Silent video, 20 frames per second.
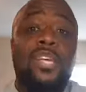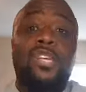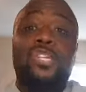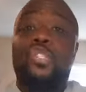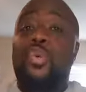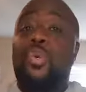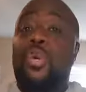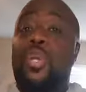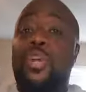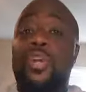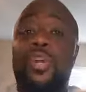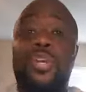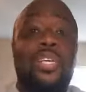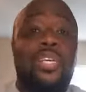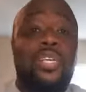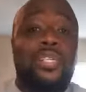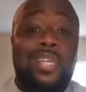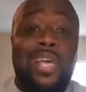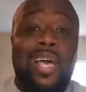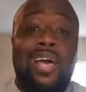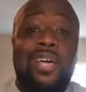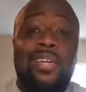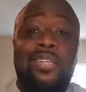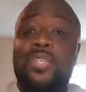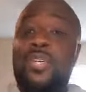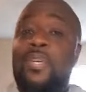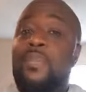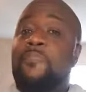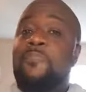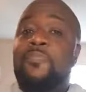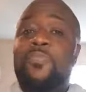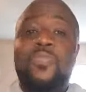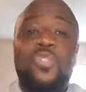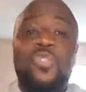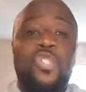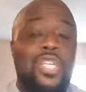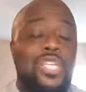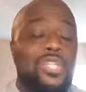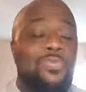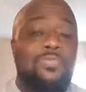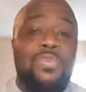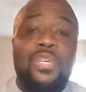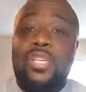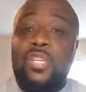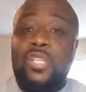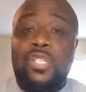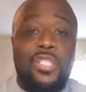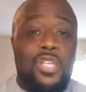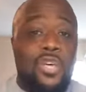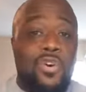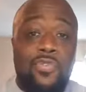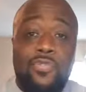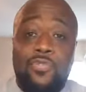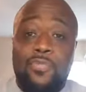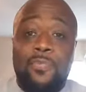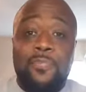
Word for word: So here it is, guys. Just be yourself.